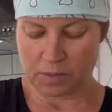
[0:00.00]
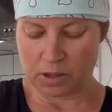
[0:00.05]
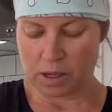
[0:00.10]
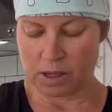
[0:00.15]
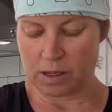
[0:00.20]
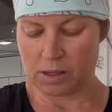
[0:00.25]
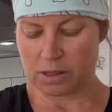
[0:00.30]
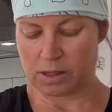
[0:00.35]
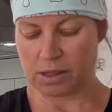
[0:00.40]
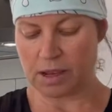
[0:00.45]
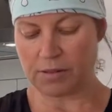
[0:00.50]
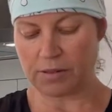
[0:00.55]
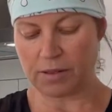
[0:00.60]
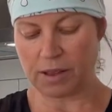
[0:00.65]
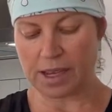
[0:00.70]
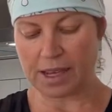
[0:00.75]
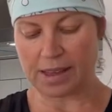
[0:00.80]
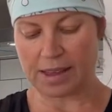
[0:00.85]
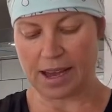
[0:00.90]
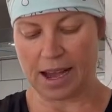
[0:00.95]
stuff
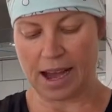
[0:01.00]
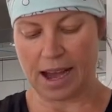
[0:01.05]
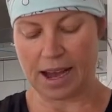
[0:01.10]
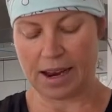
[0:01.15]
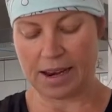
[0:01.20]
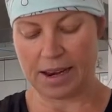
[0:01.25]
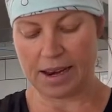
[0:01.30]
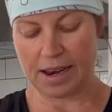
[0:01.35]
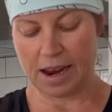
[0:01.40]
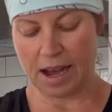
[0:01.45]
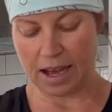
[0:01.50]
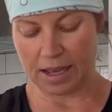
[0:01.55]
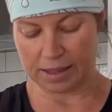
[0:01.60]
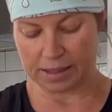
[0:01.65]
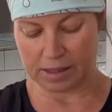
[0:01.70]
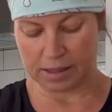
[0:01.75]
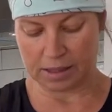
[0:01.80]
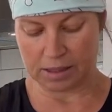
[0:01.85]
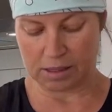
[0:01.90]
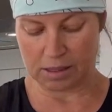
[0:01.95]
like that,
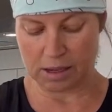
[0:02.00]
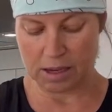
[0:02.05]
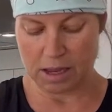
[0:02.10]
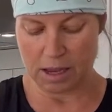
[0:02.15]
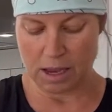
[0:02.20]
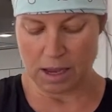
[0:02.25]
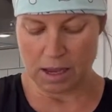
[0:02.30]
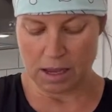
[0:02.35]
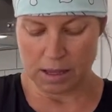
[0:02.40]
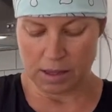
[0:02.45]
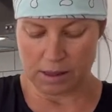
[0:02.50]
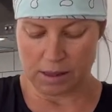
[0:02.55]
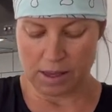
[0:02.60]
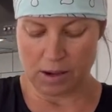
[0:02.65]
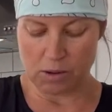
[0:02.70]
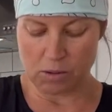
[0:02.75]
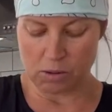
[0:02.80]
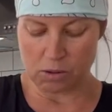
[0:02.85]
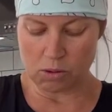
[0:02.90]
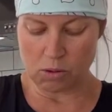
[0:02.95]
nuts.
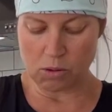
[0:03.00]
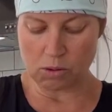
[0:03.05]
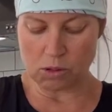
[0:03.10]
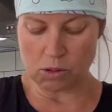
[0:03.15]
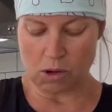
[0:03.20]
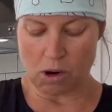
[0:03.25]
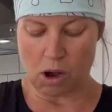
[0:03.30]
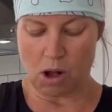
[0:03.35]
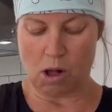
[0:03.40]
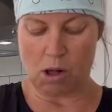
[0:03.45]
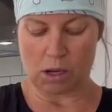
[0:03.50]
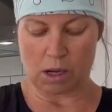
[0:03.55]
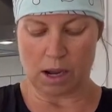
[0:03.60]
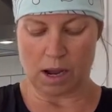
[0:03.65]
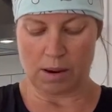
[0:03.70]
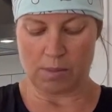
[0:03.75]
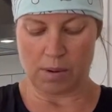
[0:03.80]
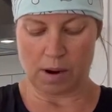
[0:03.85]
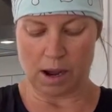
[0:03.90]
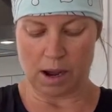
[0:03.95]
Those are all
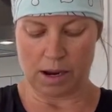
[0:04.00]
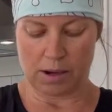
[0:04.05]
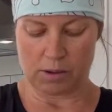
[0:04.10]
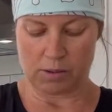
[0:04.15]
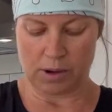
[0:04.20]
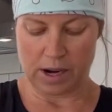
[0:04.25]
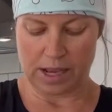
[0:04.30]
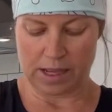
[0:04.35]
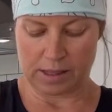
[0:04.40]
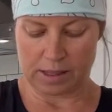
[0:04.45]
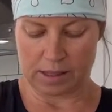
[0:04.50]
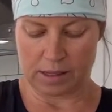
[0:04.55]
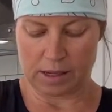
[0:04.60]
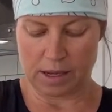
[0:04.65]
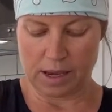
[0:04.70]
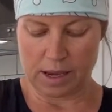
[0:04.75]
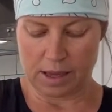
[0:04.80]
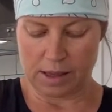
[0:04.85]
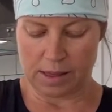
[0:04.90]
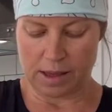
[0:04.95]
carbohydrates
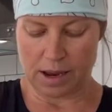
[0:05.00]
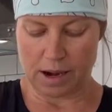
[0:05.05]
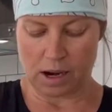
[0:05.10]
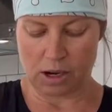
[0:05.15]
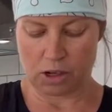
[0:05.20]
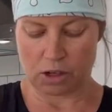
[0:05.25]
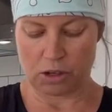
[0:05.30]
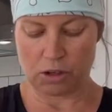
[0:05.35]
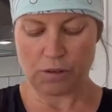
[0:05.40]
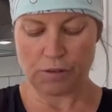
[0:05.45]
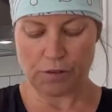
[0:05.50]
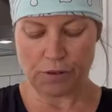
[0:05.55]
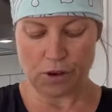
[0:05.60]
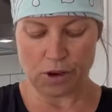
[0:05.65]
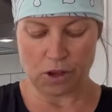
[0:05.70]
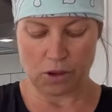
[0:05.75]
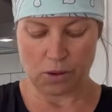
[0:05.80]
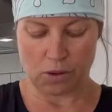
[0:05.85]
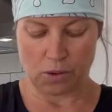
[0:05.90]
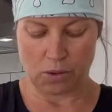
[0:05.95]
that are good for
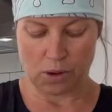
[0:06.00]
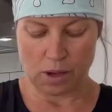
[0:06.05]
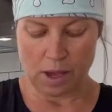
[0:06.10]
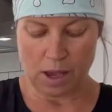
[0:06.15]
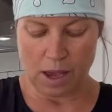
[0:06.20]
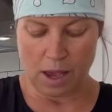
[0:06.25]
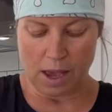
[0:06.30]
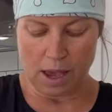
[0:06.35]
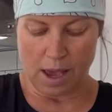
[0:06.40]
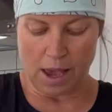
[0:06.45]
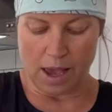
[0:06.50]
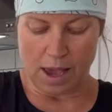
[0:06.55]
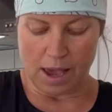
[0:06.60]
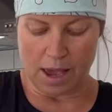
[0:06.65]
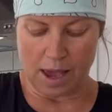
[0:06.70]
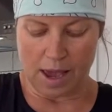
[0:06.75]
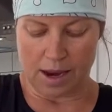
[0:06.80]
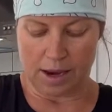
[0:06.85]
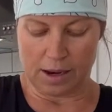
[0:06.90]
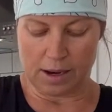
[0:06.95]
you.
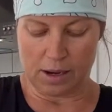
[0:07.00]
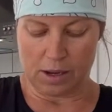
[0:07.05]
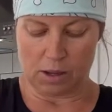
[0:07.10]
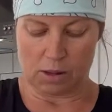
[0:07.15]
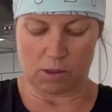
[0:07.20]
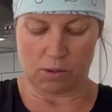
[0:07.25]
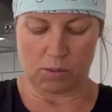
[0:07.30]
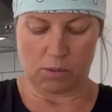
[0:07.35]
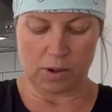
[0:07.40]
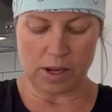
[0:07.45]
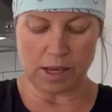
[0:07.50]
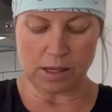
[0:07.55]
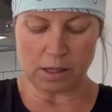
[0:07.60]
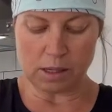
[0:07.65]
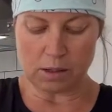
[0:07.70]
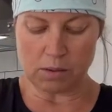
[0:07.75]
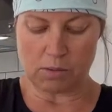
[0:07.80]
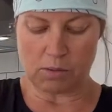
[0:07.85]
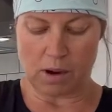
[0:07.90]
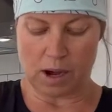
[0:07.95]
And the
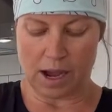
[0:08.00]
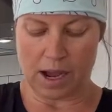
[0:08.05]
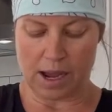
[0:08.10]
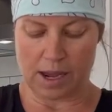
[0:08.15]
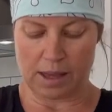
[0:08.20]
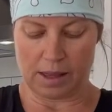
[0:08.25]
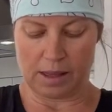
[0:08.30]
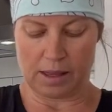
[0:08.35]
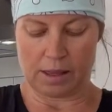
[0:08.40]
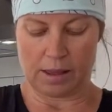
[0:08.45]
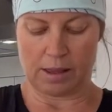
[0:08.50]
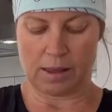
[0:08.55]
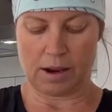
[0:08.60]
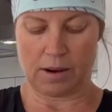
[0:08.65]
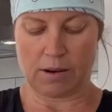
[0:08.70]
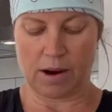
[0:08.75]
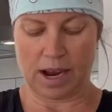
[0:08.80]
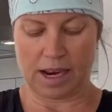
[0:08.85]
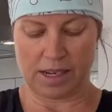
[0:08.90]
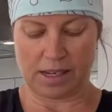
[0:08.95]
reason why
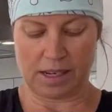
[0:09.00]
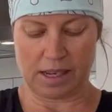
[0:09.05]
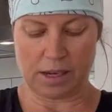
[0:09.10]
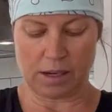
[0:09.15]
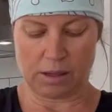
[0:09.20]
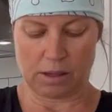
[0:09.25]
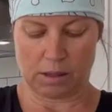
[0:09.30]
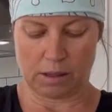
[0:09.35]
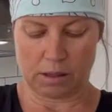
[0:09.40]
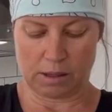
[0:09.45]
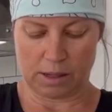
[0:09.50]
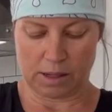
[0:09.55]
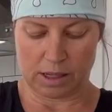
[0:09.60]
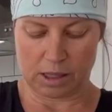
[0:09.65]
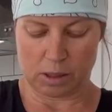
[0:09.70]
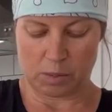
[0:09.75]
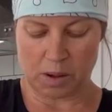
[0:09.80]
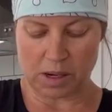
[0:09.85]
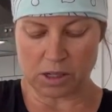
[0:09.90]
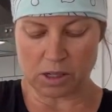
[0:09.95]
they're ideal,
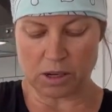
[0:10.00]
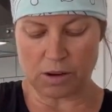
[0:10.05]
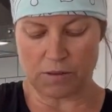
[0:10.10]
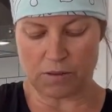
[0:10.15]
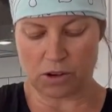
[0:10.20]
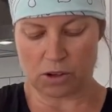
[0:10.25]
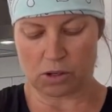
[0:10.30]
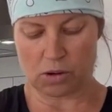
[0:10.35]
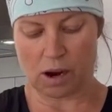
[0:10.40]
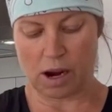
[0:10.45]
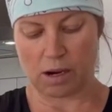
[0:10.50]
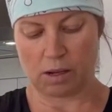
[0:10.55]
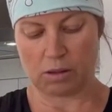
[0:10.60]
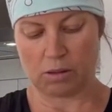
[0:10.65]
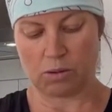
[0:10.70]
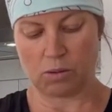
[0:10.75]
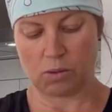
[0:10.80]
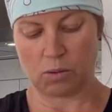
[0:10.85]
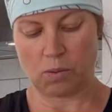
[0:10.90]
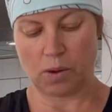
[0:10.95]
especially if you're trying to
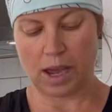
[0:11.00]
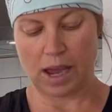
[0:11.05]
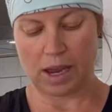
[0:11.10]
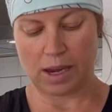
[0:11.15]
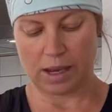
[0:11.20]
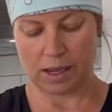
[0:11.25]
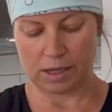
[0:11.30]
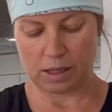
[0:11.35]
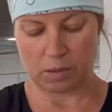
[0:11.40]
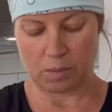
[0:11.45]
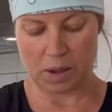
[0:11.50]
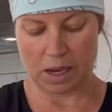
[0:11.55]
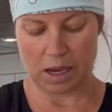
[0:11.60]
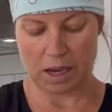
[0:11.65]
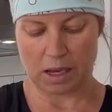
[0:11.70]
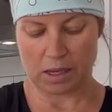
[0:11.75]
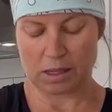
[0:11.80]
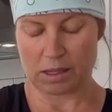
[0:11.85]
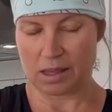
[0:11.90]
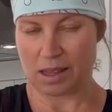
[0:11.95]
lose weight, is
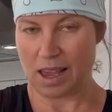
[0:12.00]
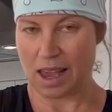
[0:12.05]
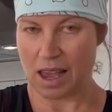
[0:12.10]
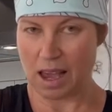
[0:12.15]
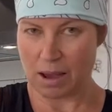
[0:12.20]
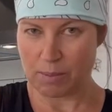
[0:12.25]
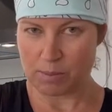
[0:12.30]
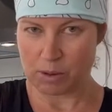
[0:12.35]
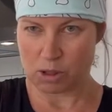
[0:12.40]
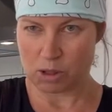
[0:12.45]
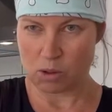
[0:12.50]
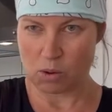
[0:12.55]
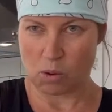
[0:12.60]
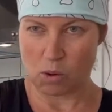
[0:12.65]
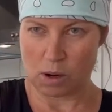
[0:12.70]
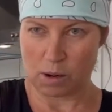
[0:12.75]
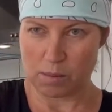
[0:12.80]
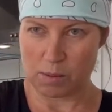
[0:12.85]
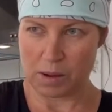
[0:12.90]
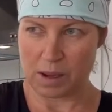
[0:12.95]
because they
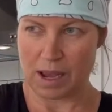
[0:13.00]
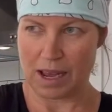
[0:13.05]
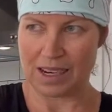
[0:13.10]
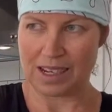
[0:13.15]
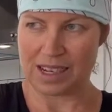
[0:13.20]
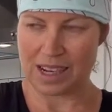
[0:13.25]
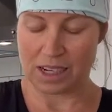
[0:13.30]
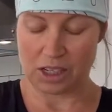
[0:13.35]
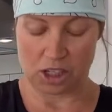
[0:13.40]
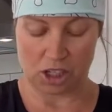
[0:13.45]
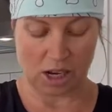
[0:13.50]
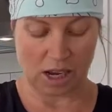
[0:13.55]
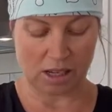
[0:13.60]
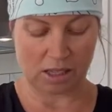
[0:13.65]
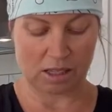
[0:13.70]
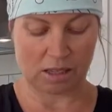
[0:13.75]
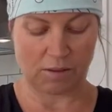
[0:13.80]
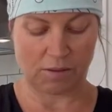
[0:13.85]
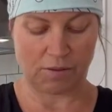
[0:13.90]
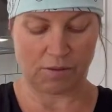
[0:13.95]
absorb and
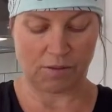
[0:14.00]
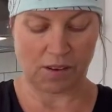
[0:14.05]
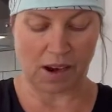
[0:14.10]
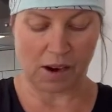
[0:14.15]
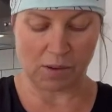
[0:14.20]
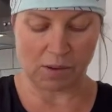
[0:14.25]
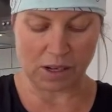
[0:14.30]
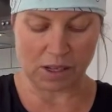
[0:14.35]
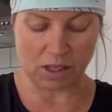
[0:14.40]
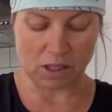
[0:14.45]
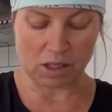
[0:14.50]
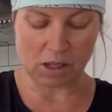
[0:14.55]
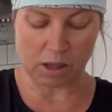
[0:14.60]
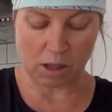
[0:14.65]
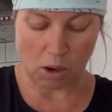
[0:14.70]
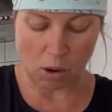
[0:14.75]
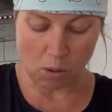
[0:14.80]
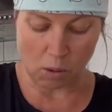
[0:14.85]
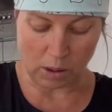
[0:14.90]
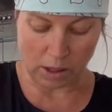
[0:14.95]
digest very
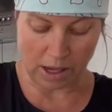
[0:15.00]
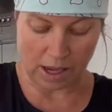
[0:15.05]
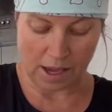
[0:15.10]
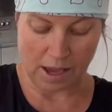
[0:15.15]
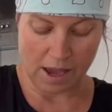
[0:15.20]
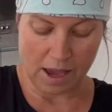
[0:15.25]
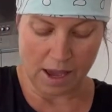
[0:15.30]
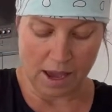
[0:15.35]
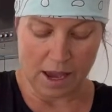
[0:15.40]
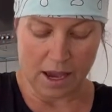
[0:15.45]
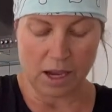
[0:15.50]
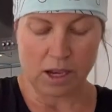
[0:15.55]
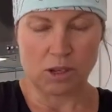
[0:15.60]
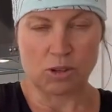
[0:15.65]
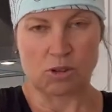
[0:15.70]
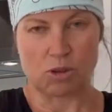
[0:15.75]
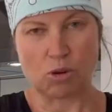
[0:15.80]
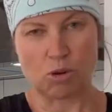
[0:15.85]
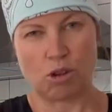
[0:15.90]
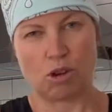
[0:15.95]
slowly
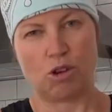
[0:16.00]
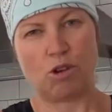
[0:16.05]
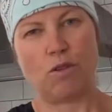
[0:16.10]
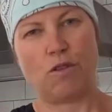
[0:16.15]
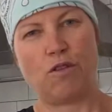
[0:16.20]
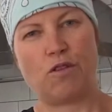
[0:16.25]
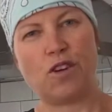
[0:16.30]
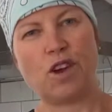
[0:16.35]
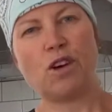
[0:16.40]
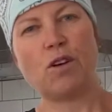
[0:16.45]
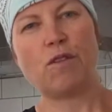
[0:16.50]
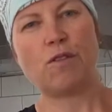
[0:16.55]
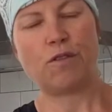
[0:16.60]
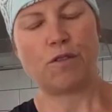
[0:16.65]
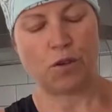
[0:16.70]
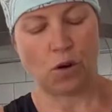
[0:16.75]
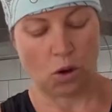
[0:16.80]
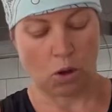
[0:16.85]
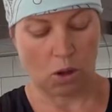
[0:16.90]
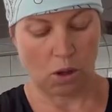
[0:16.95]
so that you feel
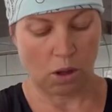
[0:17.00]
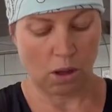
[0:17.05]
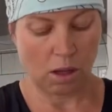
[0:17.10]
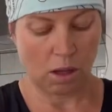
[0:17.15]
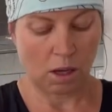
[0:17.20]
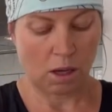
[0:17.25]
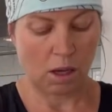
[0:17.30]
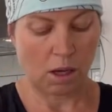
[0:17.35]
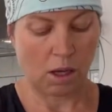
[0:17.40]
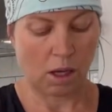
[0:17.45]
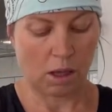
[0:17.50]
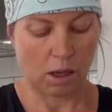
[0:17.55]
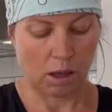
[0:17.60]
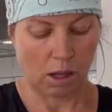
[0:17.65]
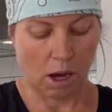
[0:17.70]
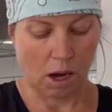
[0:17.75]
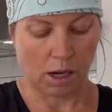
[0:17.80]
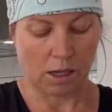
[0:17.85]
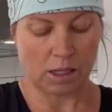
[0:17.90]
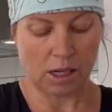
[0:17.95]
full a
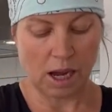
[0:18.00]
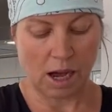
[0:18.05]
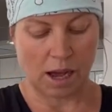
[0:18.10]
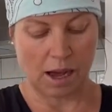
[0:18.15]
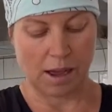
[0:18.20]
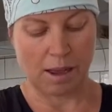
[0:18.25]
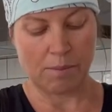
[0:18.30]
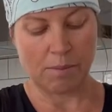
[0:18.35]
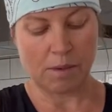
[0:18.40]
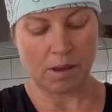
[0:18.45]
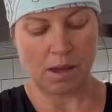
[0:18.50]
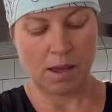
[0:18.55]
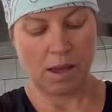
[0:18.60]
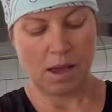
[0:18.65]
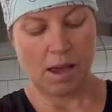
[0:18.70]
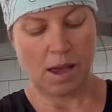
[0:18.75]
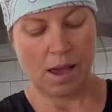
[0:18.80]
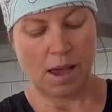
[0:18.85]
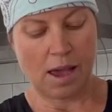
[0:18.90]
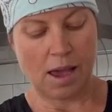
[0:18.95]
long time
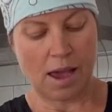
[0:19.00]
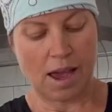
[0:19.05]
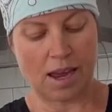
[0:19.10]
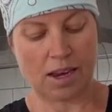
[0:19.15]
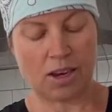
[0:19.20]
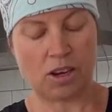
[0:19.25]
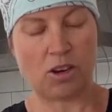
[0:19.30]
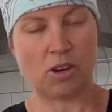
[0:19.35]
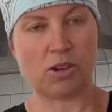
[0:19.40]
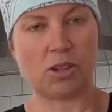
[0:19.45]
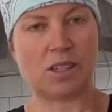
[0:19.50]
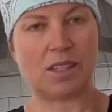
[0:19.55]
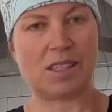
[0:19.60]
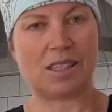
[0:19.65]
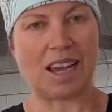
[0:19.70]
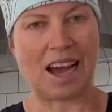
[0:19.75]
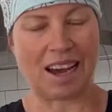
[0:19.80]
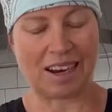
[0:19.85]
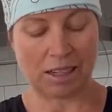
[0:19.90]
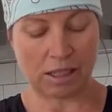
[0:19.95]
and you're
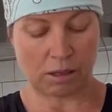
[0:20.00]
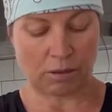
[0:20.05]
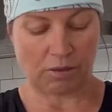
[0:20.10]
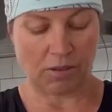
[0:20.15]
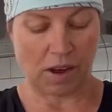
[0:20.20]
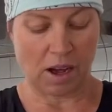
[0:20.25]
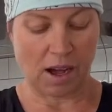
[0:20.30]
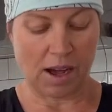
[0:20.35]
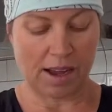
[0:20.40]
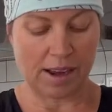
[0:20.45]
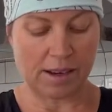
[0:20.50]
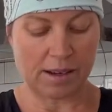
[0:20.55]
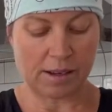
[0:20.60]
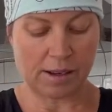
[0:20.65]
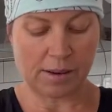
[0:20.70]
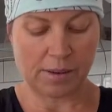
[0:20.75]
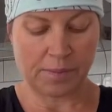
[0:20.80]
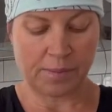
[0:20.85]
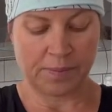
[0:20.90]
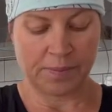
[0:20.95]
satisfied
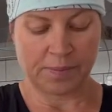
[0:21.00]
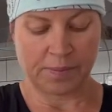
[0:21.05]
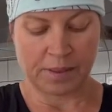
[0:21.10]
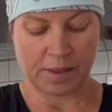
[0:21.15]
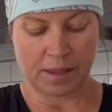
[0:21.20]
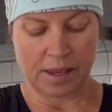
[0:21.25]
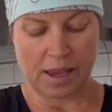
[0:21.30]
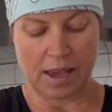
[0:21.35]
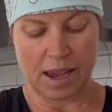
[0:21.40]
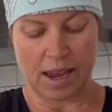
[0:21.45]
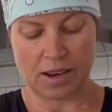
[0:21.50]
and